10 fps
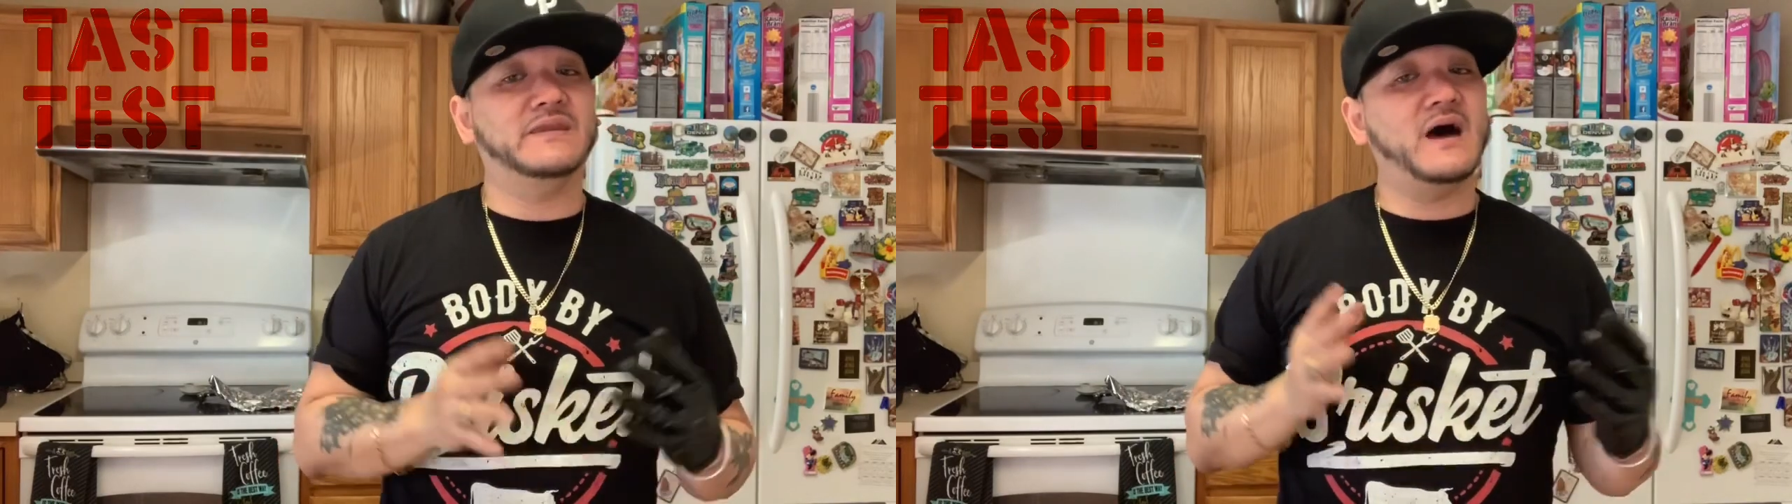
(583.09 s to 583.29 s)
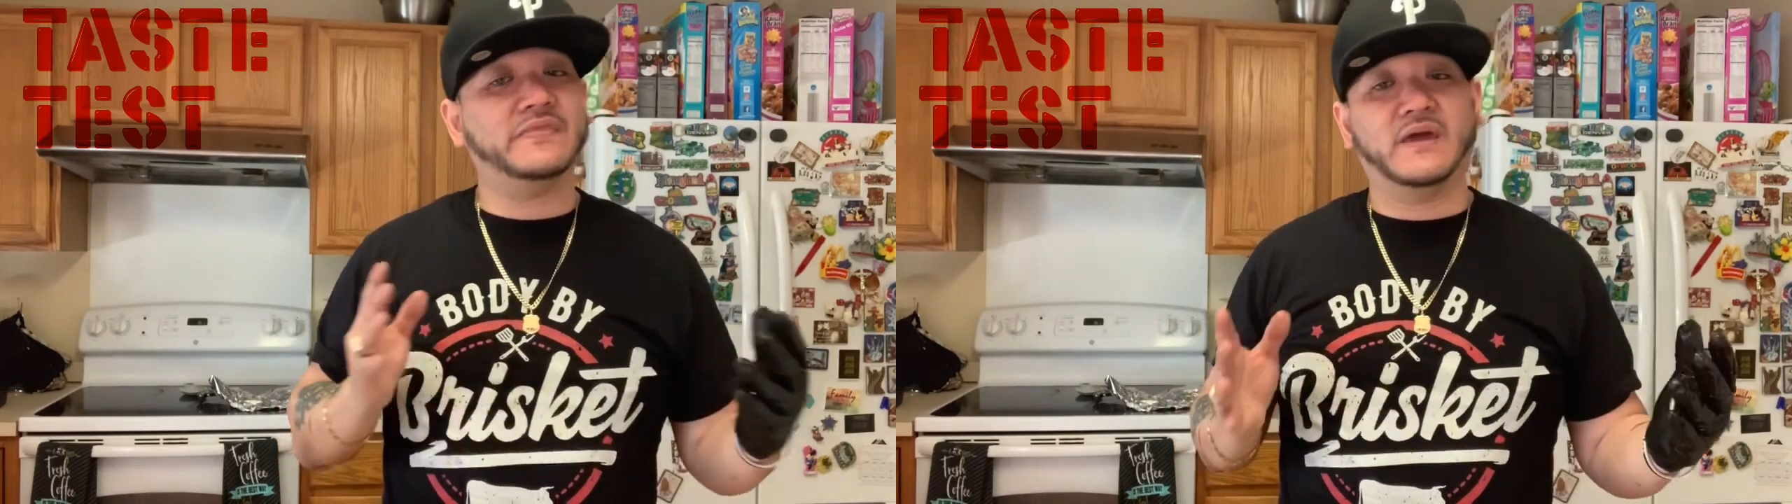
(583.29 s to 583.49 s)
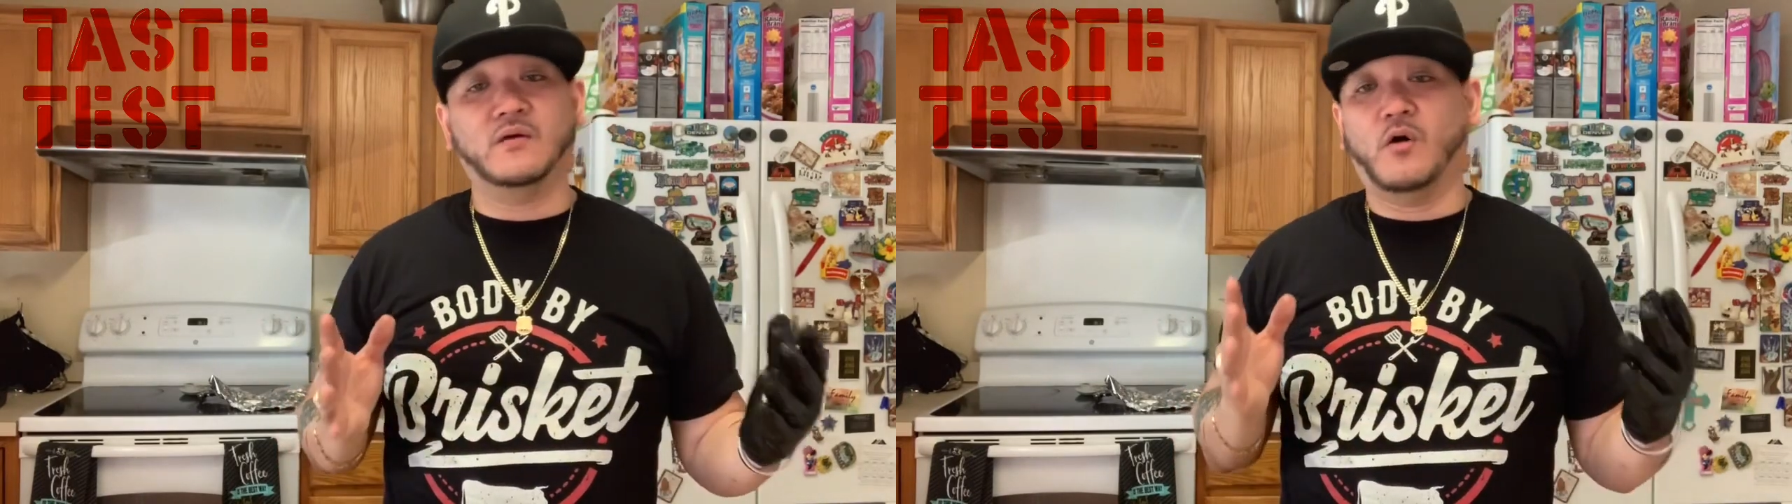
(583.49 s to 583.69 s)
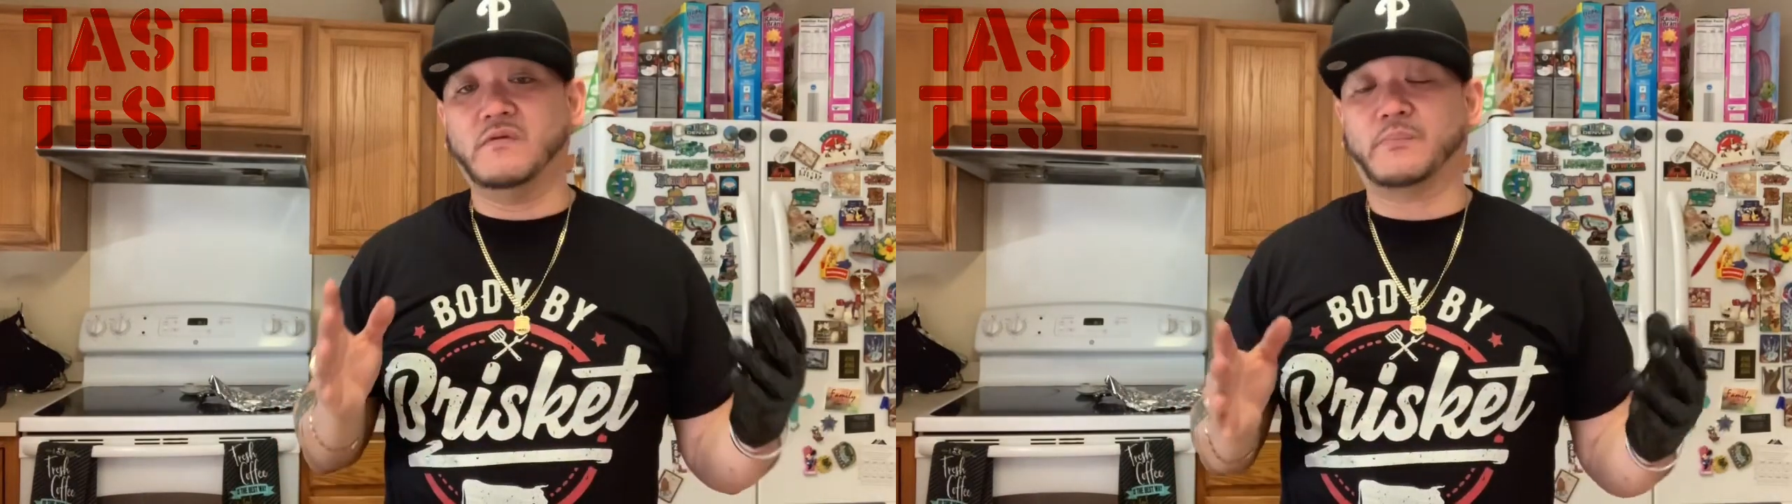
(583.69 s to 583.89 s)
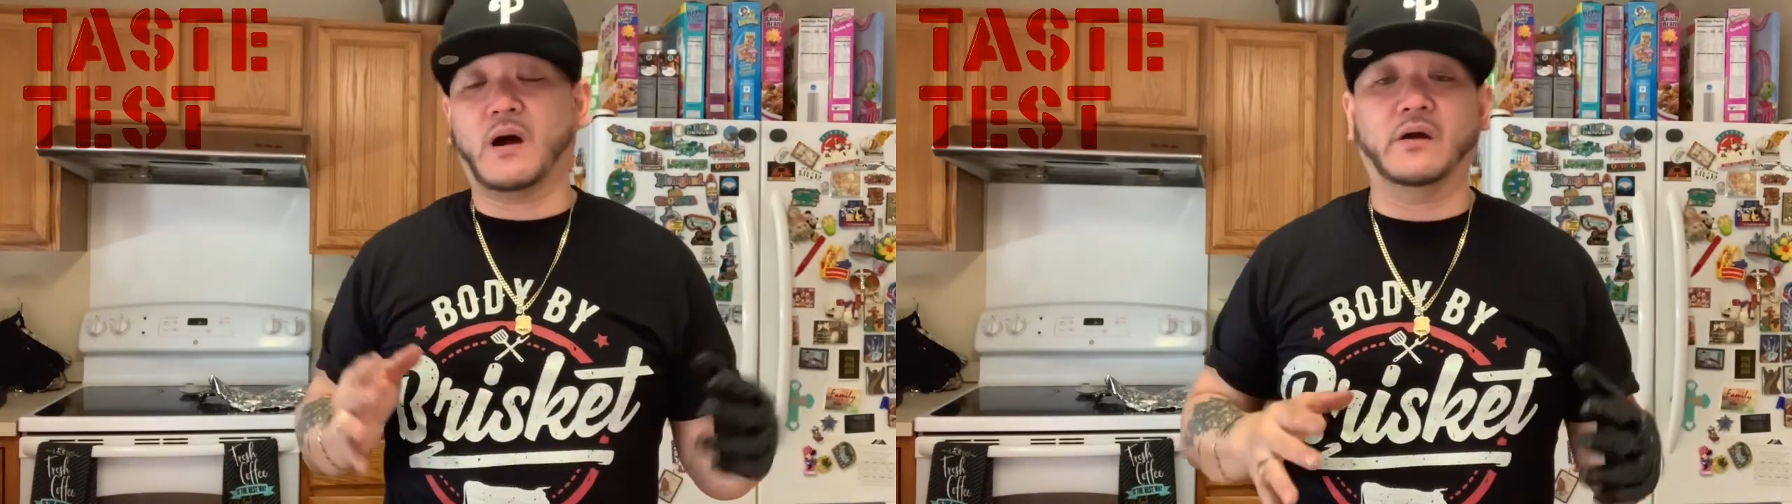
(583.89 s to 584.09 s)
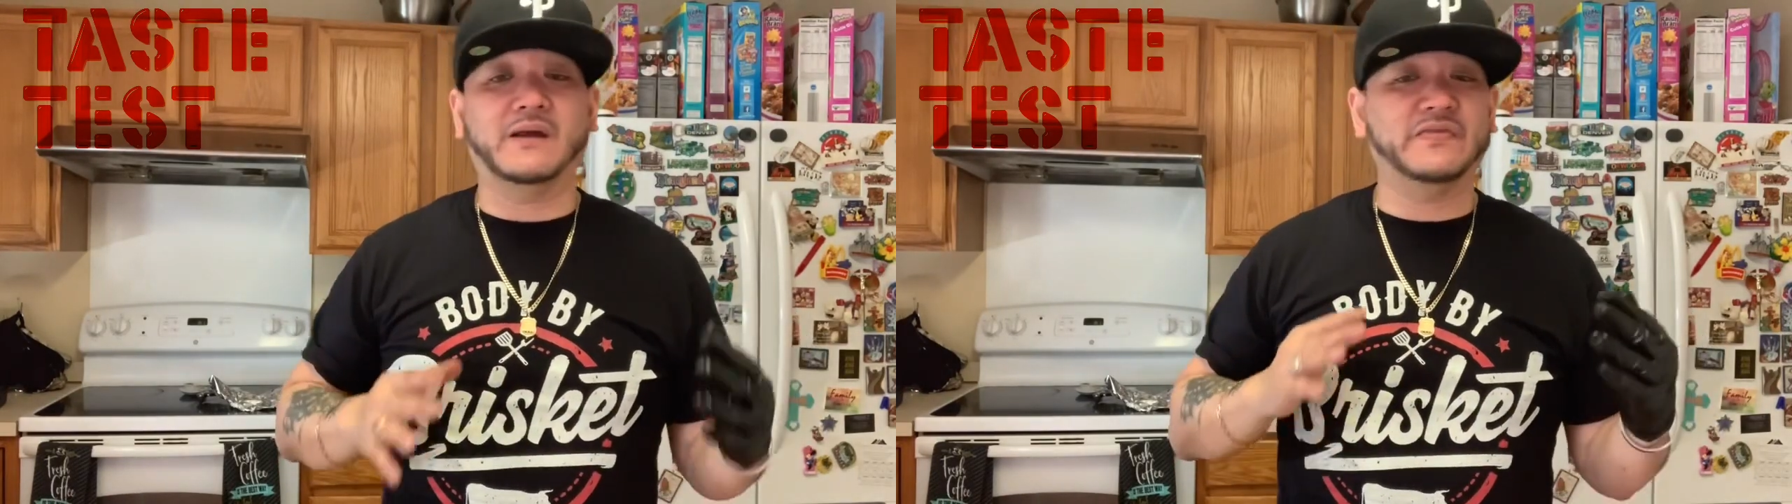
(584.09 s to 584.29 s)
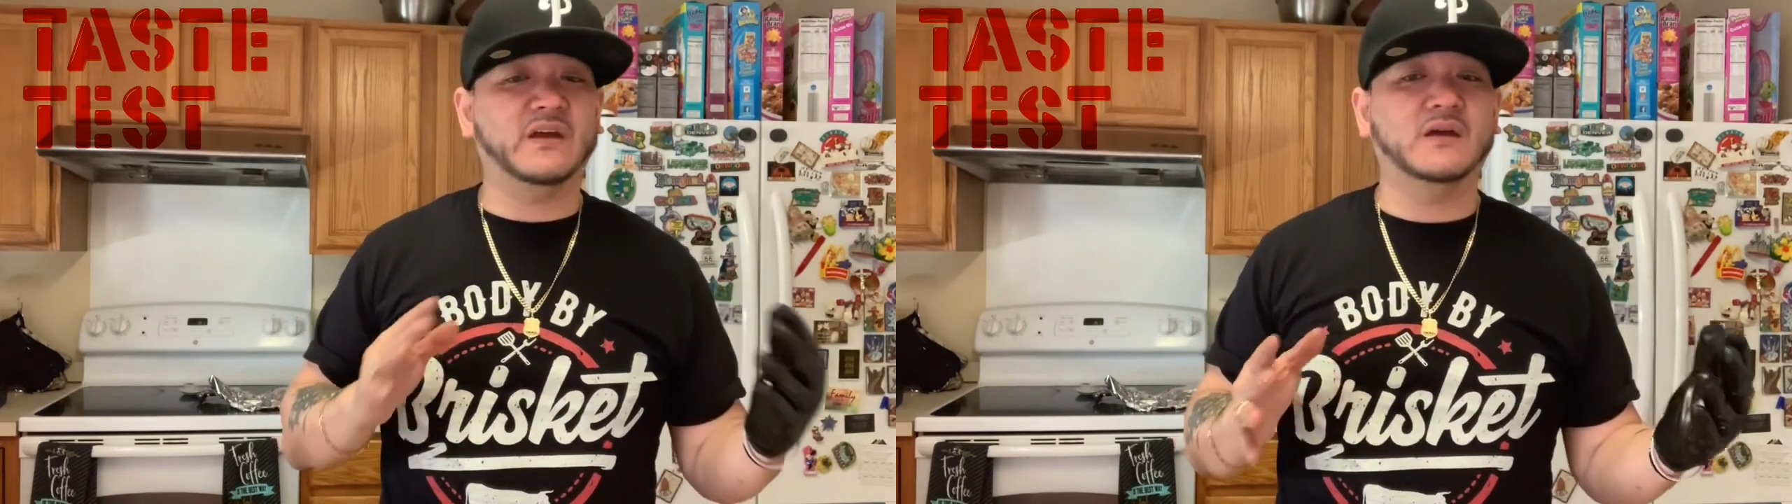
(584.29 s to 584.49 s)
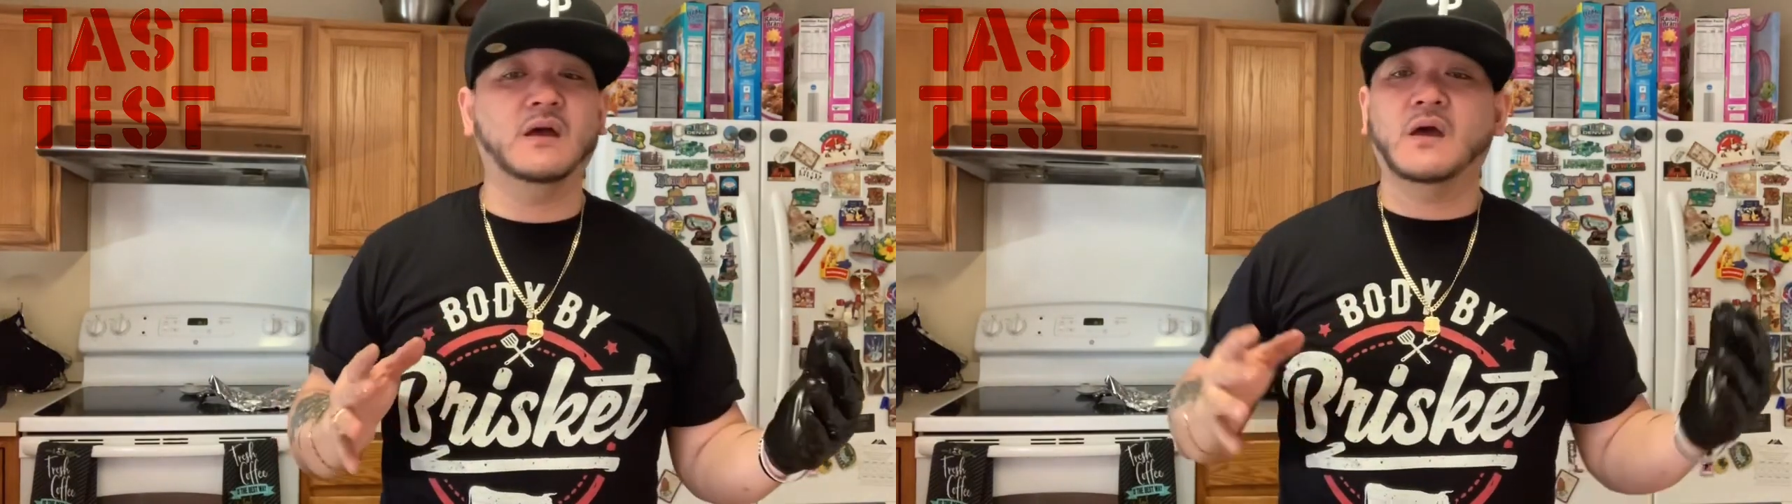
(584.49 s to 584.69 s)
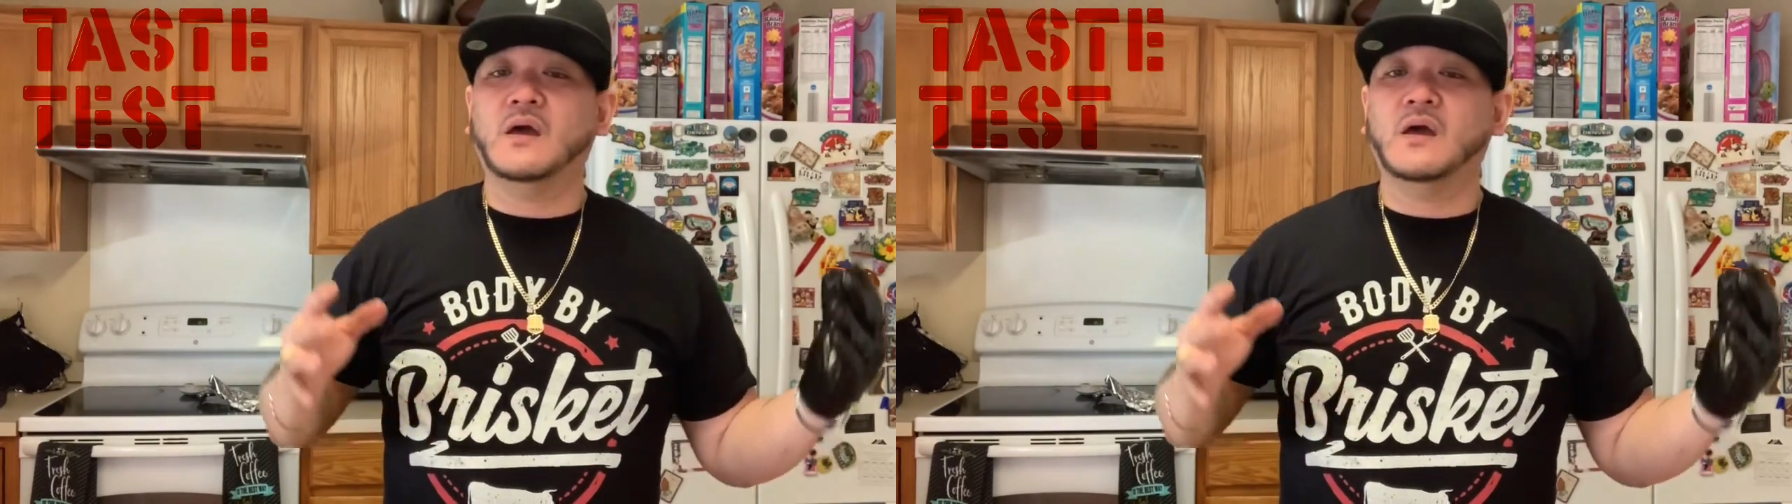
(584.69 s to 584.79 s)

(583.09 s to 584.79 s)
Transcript: Nothing overpowering, nothing